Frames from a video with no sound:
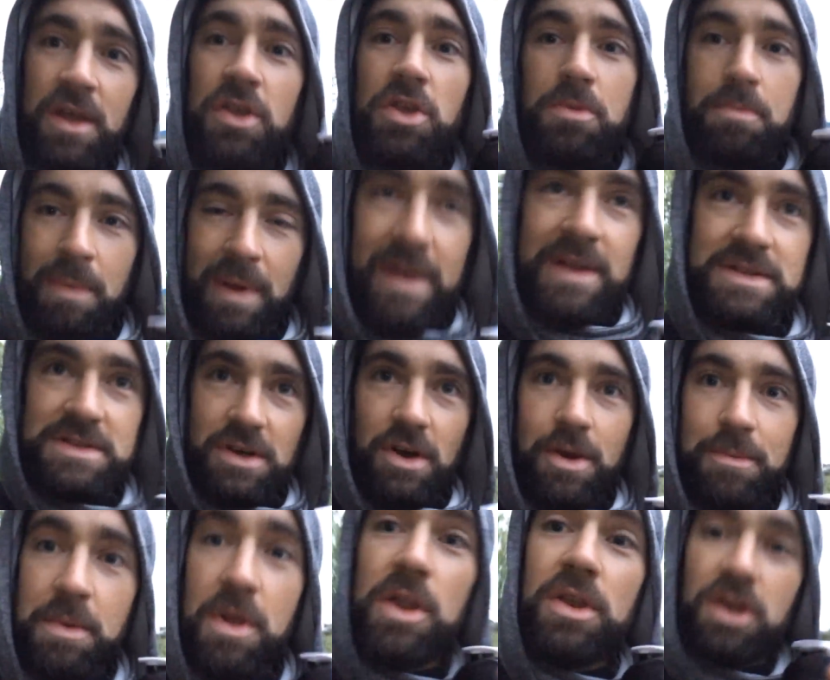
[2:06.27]
You make
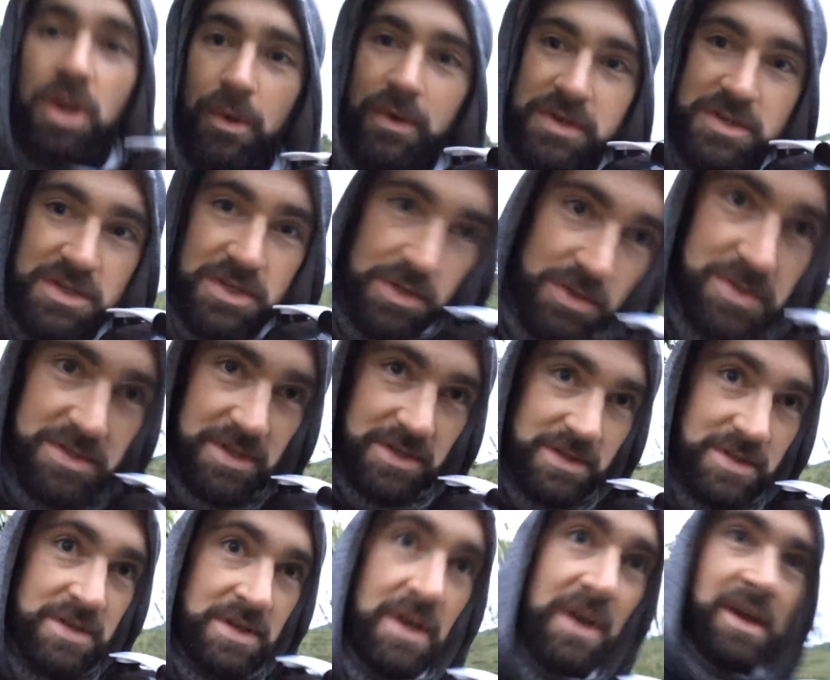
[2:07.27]
time, no
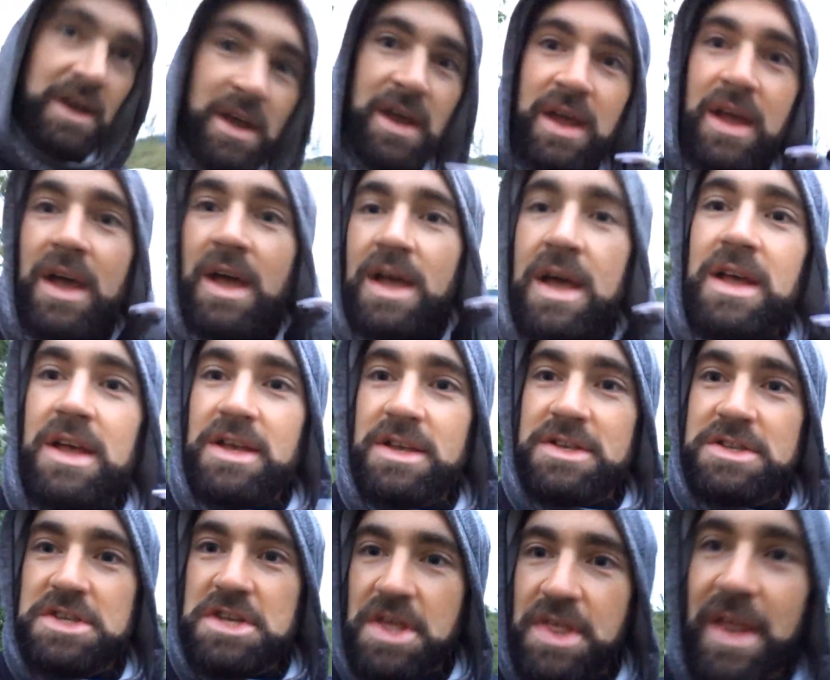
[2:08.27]
excuses.
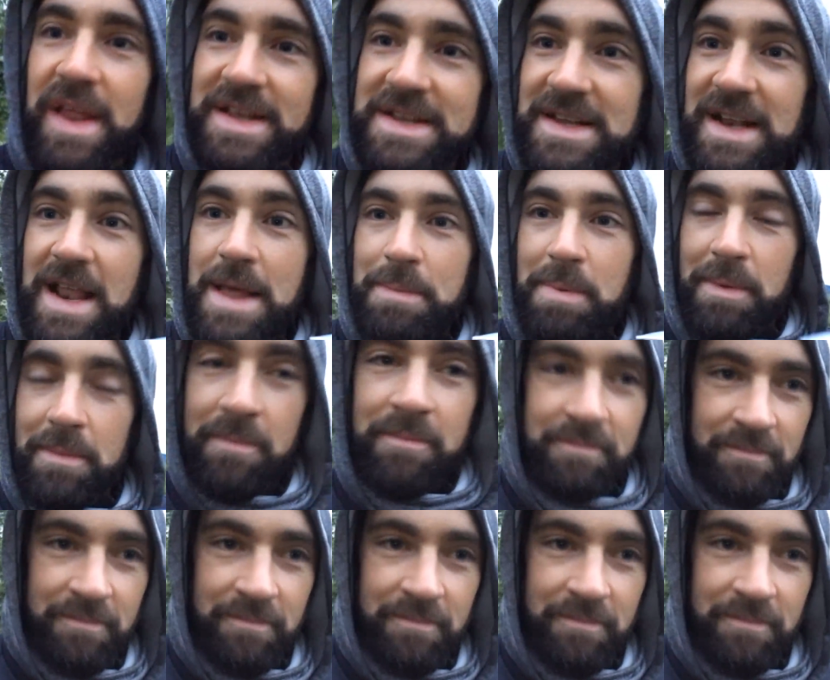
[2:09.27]
See you next clip.